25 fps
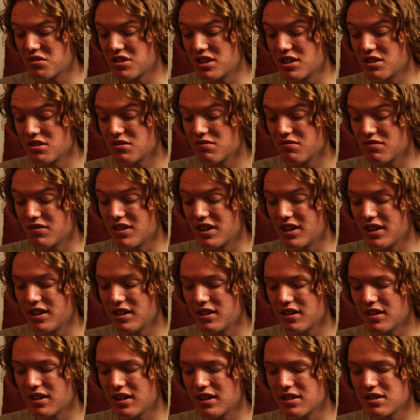With this, I
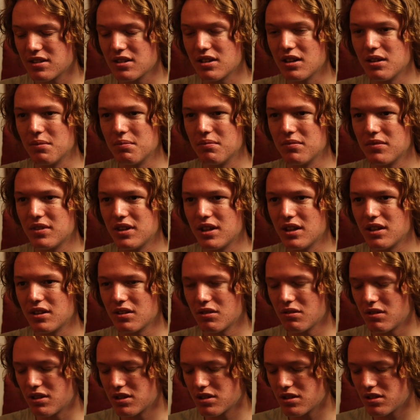found an interest in real
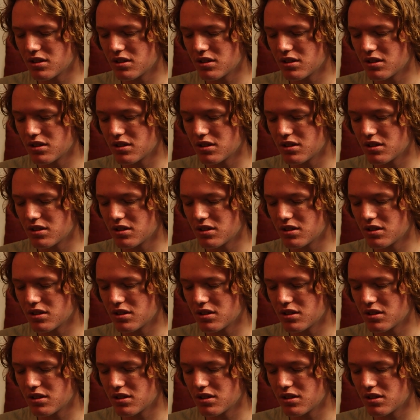life